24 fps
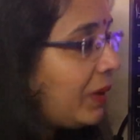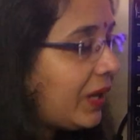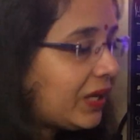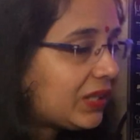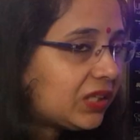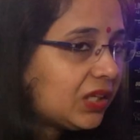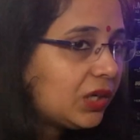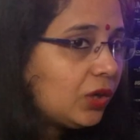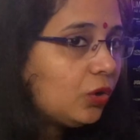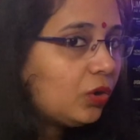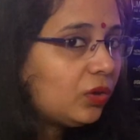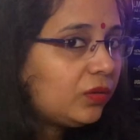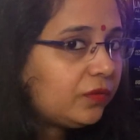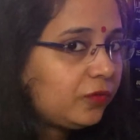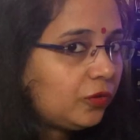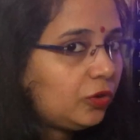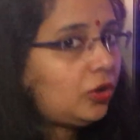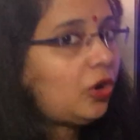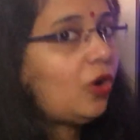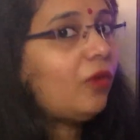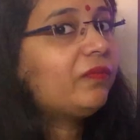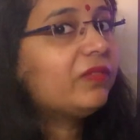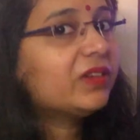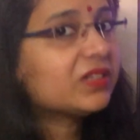make their own
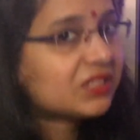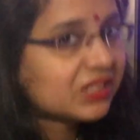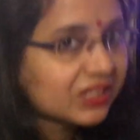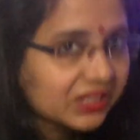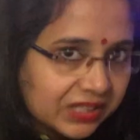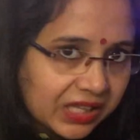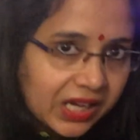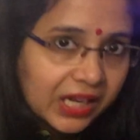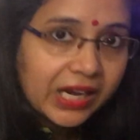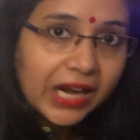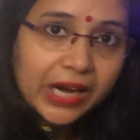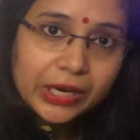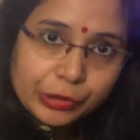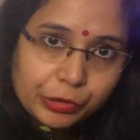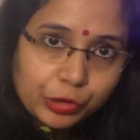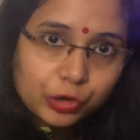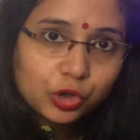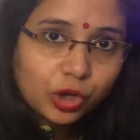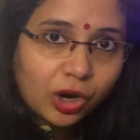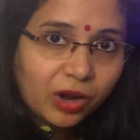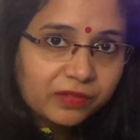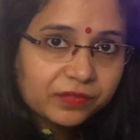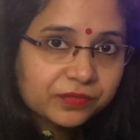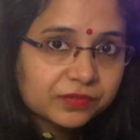food. Obviously they are
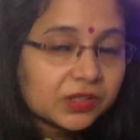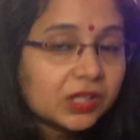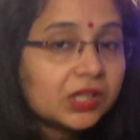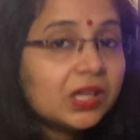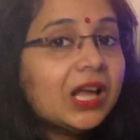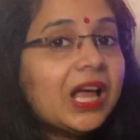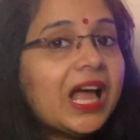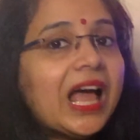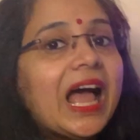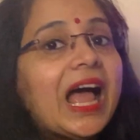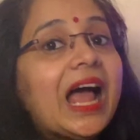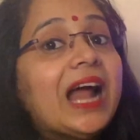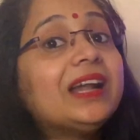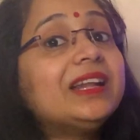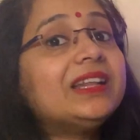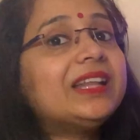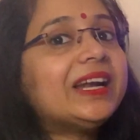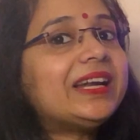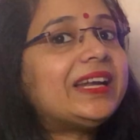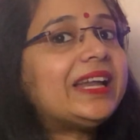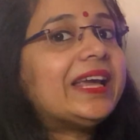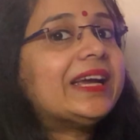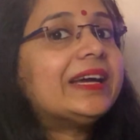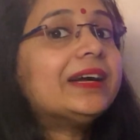heterotroph and
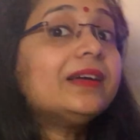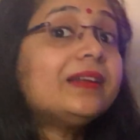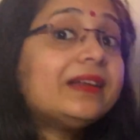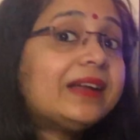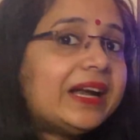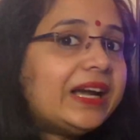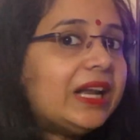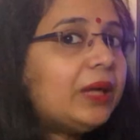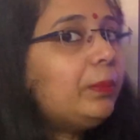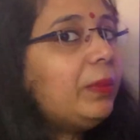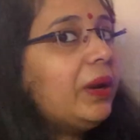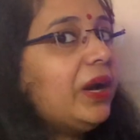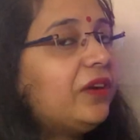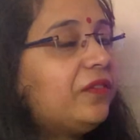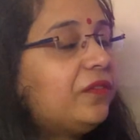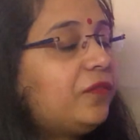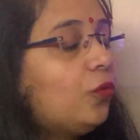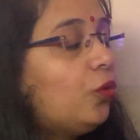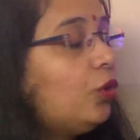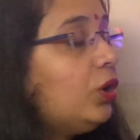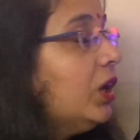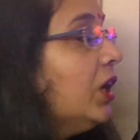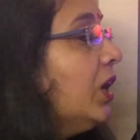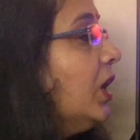they take a ready-made
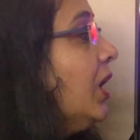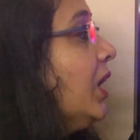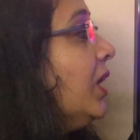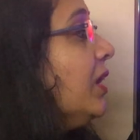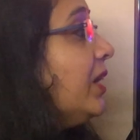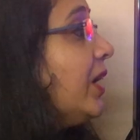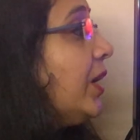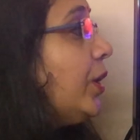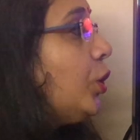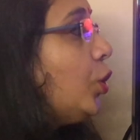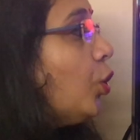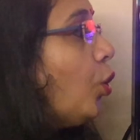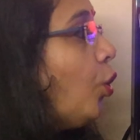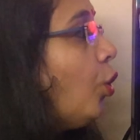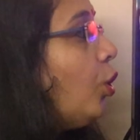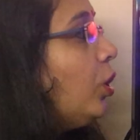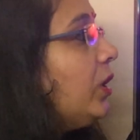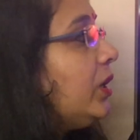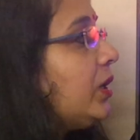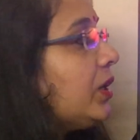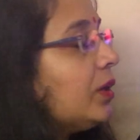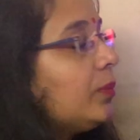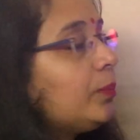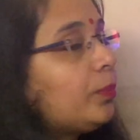food. They
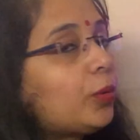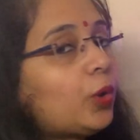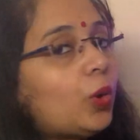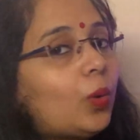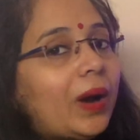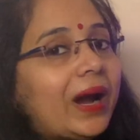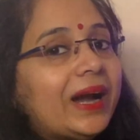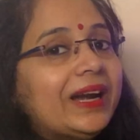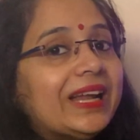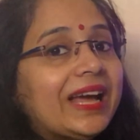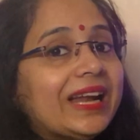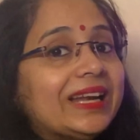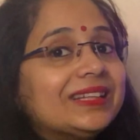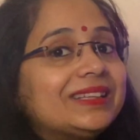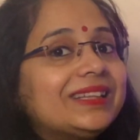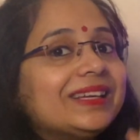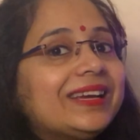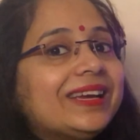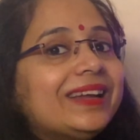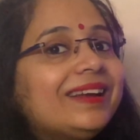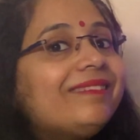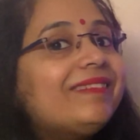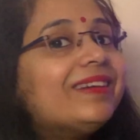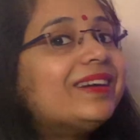don't provide
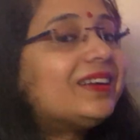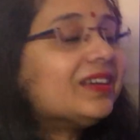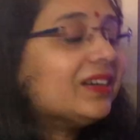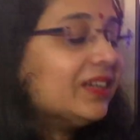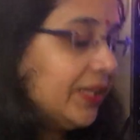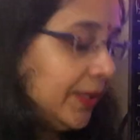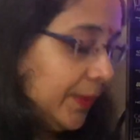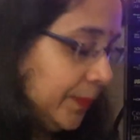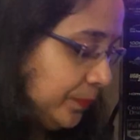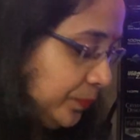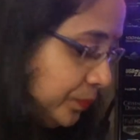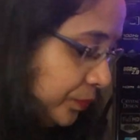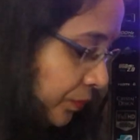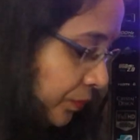anything in return.